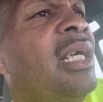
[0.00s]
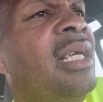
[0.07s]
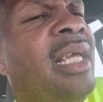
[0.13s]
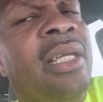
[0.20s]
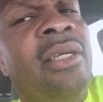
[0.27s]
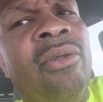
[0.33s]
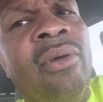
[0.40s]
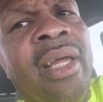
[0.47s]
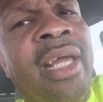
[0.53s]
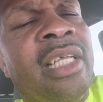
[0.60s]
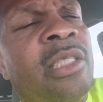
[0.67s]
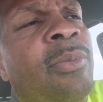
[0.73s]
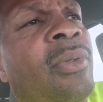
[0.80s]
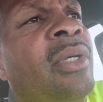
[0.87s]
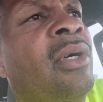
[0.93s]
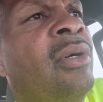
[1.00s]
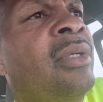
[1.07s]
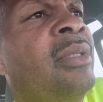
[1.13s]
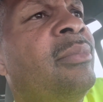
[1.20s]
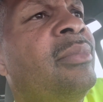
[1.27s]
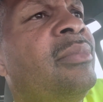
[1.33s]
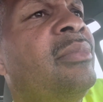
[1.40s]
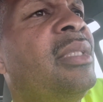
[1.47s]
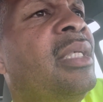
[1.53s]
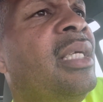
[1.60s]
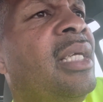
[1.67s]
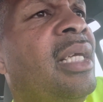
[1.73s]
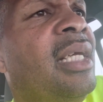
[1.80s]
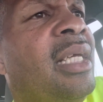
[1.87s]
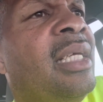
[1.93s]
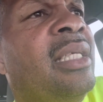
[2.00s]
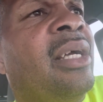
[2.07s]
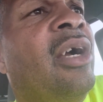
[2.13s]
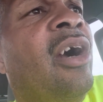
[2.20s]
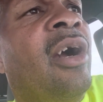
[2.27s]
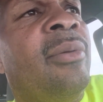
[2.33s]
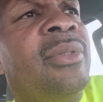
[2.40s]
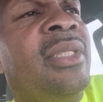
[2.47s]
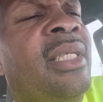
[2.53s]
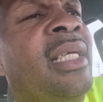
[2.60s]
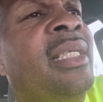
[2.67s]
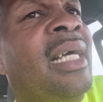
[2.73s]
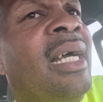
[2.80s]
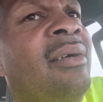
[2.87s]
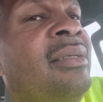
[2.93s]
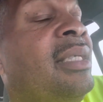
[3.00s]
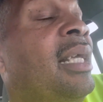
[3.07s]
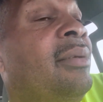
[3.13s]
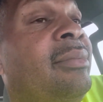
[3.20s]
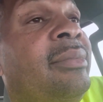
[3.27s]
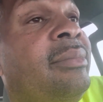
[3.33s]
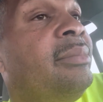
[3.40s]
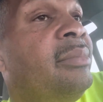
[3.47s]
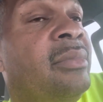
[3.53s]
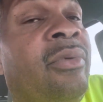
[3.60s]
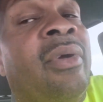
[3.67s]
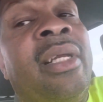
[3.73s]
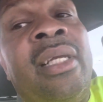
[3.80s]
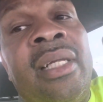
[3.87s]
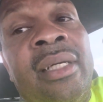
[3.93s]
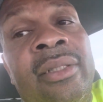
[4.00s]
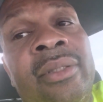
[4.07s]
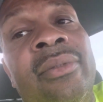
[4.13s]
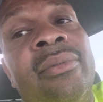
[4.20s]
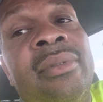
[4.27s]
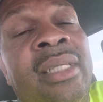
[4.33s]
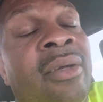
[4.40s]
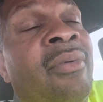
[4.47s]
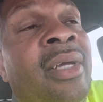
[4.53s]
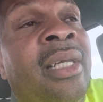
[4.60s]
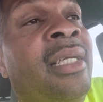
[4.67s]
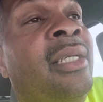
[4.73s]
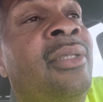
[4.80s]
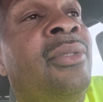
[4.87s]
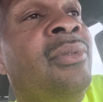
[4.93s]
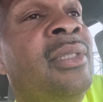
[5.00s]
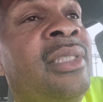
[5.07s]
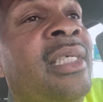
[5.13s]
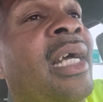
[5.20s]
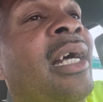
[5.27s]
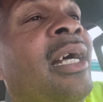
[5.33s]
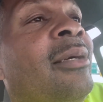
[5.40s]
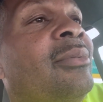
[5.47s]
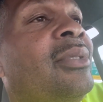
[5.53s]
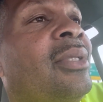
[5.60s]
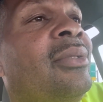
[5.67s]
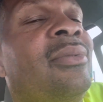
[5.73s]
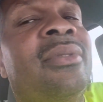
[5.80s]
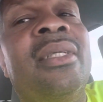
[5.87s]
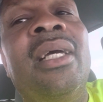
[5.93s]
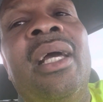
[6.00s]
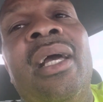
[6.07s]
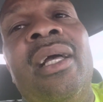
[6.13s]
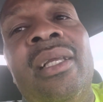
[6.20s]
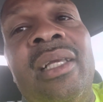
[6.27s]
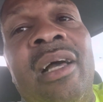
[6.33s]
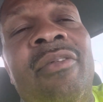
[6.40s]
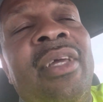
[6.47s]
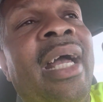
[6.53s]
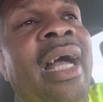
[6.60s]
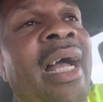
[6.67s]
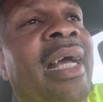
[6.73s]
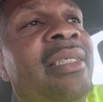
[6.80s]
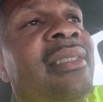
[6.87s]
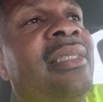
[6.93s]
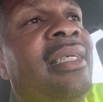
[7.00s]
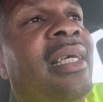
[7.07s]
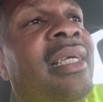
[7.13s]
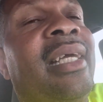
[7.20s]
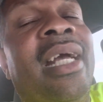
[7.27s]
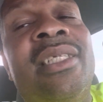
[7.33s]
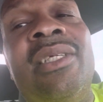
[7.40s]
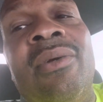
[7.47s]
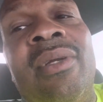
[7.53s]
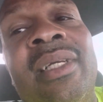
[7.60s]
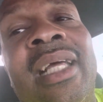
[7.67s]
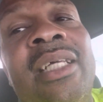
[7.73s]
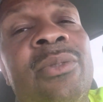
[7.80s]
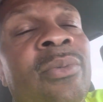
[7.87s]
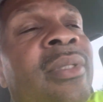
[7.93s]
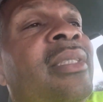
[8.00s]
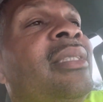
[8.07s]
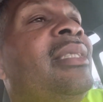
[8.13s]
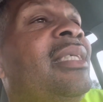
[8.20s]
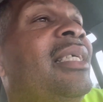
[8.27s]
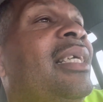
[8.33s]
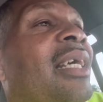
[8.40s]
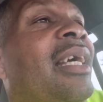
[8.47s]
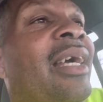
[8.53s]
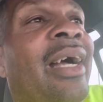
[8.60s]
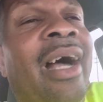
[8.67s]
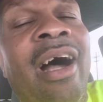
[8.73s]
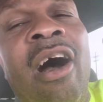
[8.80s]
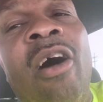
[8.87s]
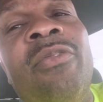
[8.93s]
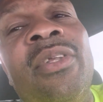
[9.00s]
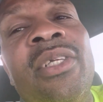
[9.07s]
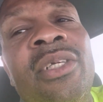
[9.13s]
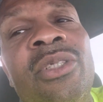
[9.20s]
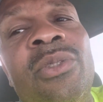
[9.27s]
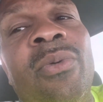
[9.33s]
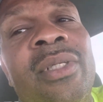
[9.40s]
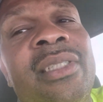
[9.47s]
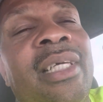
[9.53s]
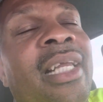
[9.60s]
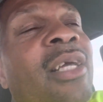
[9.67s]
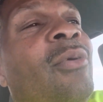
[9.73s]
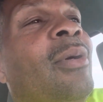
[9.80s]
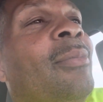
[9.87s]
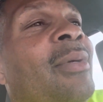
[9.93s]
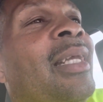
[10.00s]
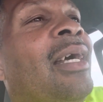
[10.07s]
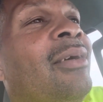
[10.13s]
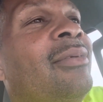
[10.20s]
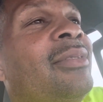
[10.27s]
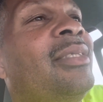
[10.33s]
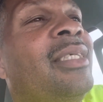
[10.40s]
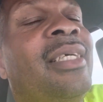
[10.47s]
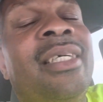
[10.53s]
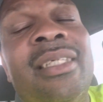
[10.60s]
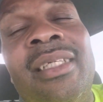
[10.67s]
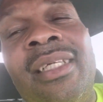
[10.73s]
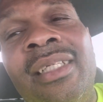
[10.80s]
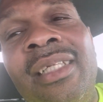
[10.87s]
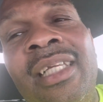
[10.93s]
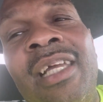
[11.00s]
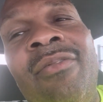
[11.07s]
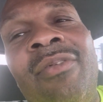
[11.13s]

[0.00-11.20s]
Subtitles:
get new heads put on them, get the carbs cleaned out, and they ready to go. They're ready to do the job. So Love you guys. Catch you on the next one. How often you switch that equipment out? Leave